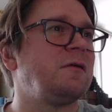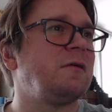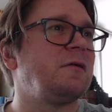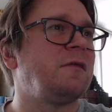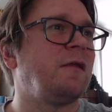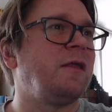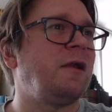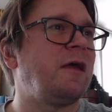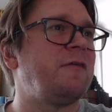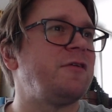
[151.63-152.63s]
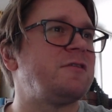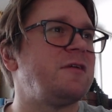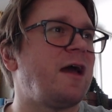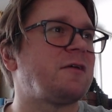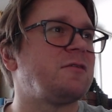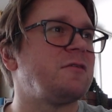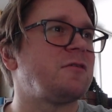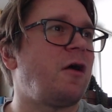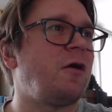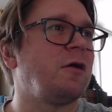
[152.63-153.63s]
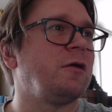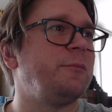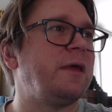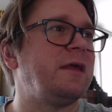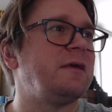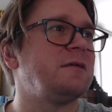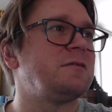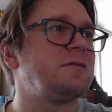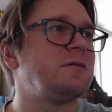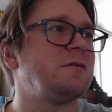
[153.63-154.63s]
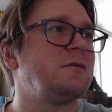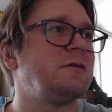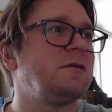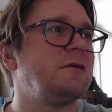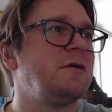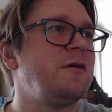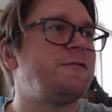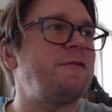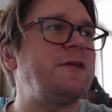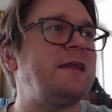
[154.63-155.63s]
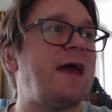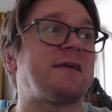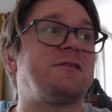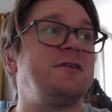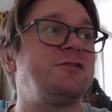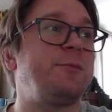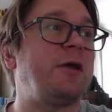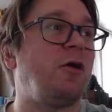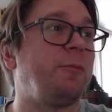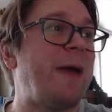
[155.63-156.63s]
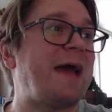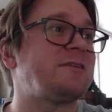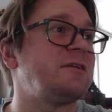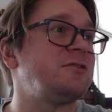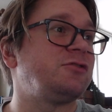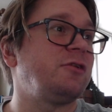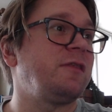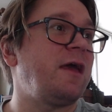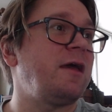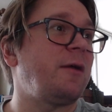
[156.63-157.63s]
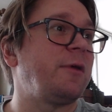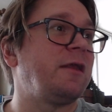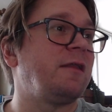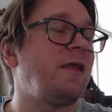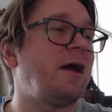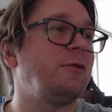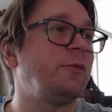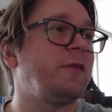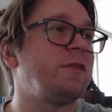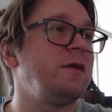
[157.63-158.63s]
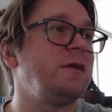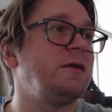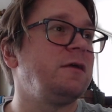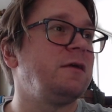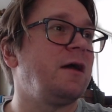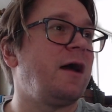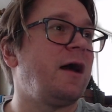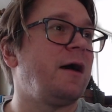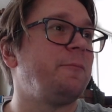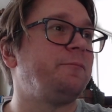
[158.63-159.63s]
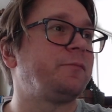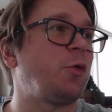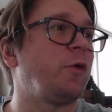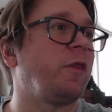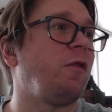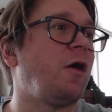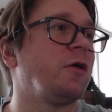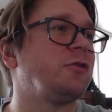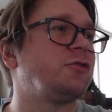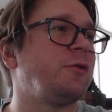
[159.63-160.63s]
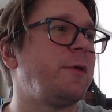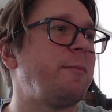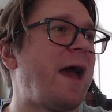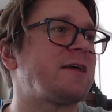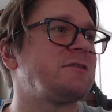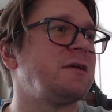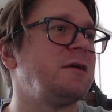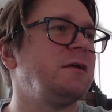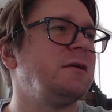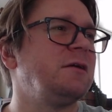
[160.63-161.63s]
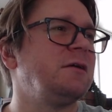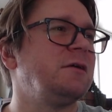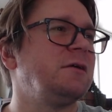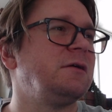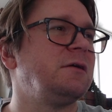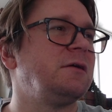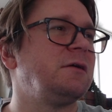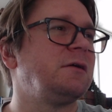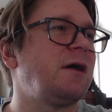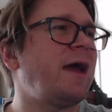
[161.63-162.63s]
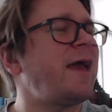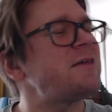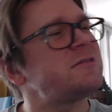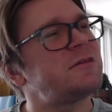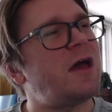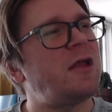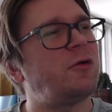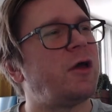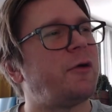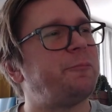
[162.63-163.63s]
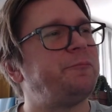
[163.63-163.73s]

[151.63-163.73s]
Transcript: The little AVCXs are middies. 15X, these should be called maxis, shouldn't they? I mean, in line with the, or the large should be maxi. I guess, I don't know.